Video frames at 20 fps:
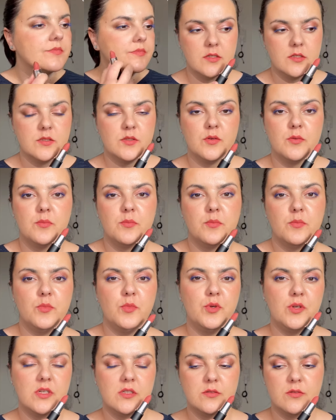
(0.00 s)
So
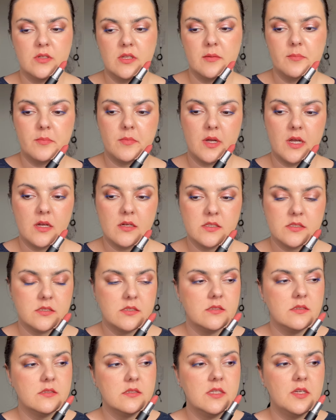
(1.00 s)
Mull It To The
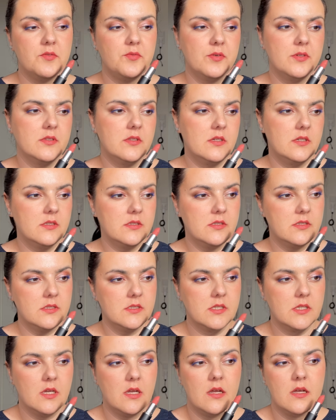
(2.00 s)
Max, definitely
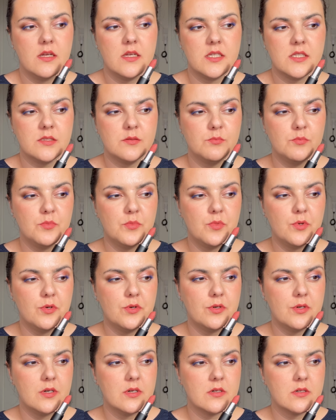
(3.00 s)
this has
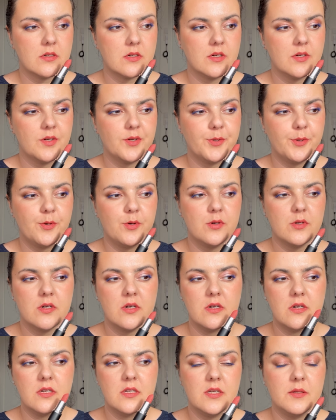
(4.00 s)
more
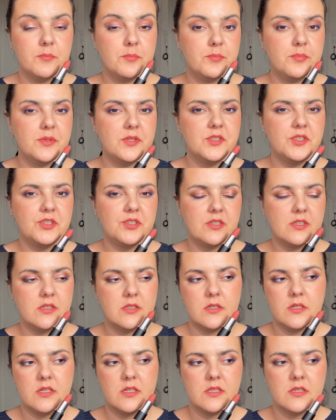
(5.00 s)
corally peach
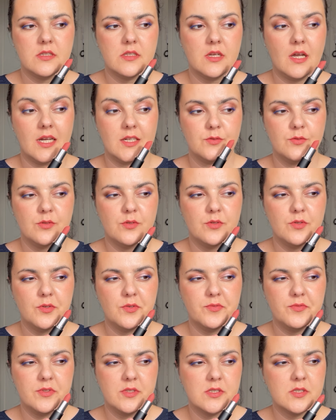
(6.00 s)
in it. I do
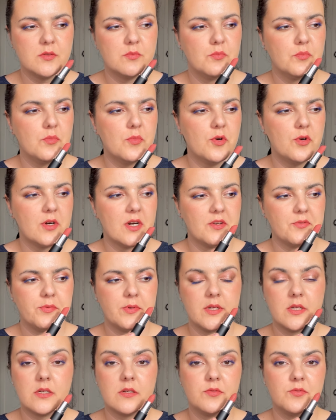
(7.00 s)
love this more. I
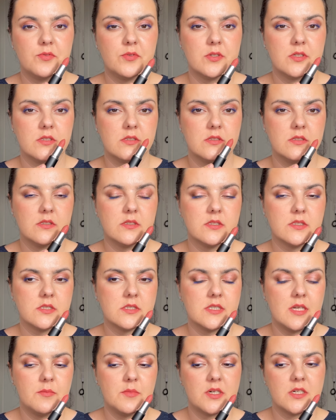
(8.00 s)
think for the
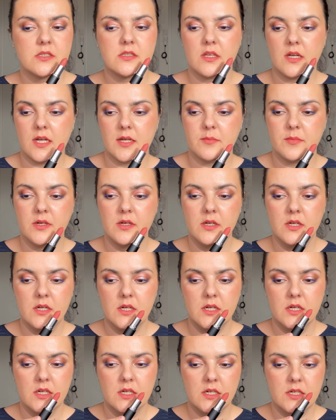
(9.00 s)
summertime
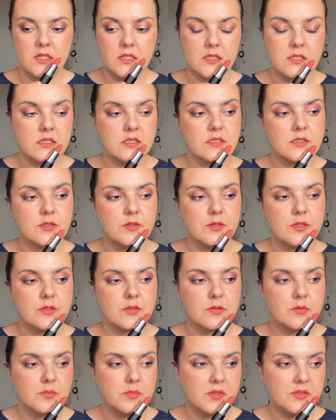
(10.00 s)
it is going
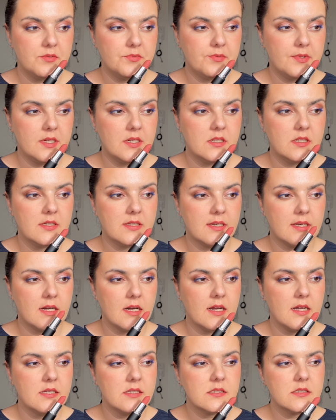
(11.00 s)
to be very
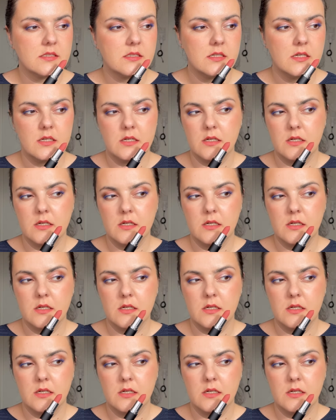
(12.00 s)
nice.